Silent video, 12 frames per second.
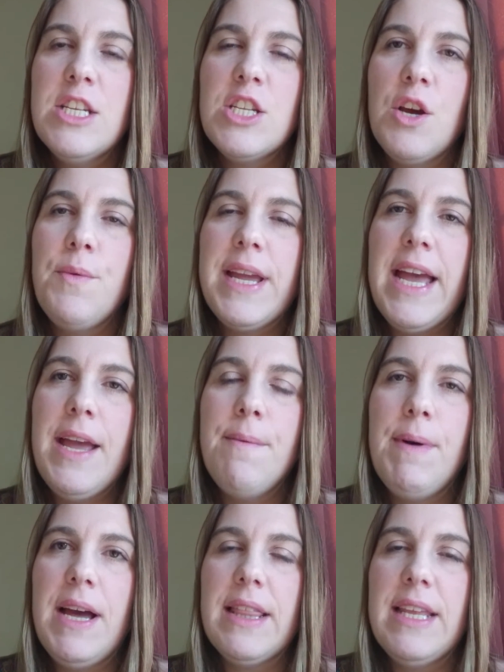So we
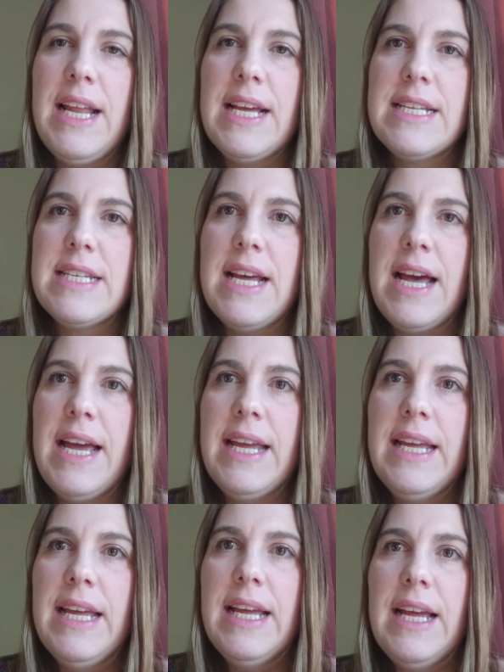came back the next
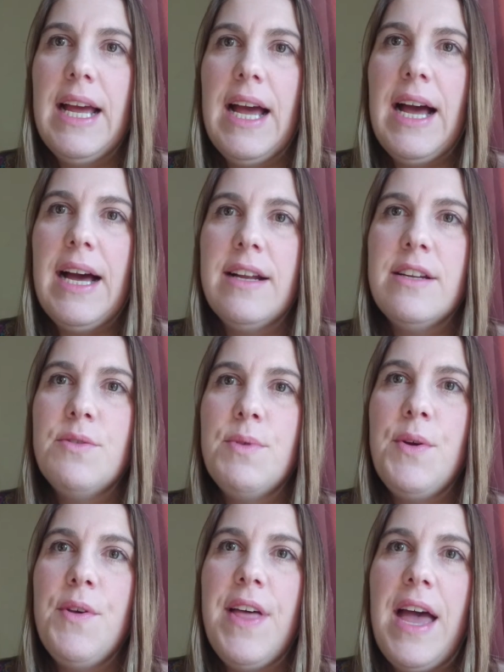day and
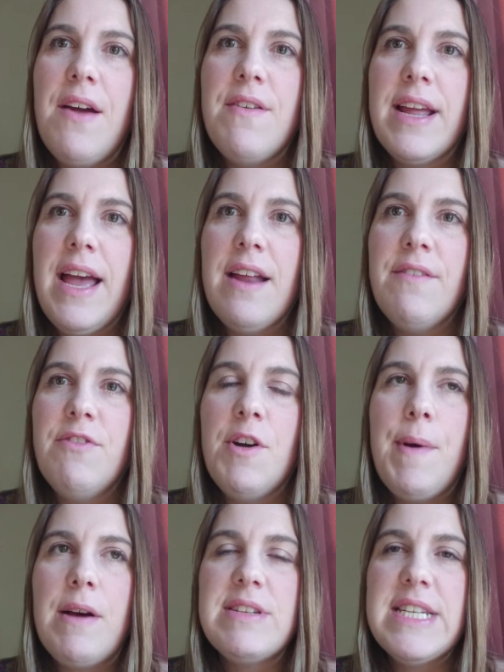we were there again for
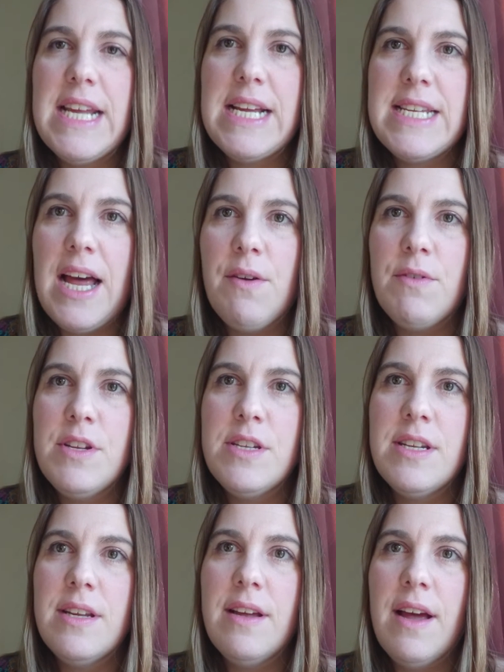about 6
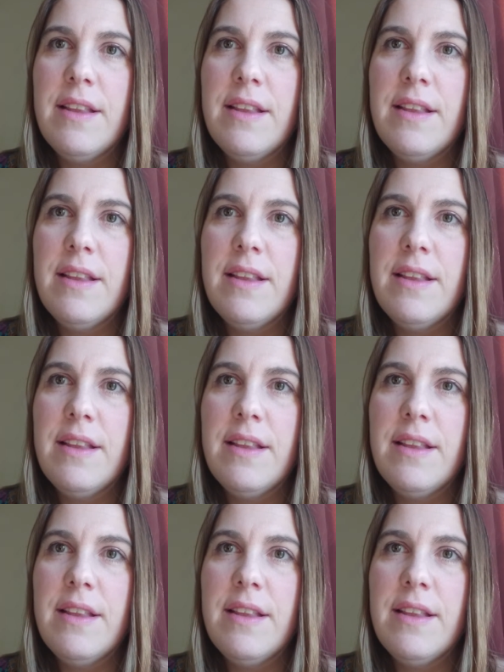hours,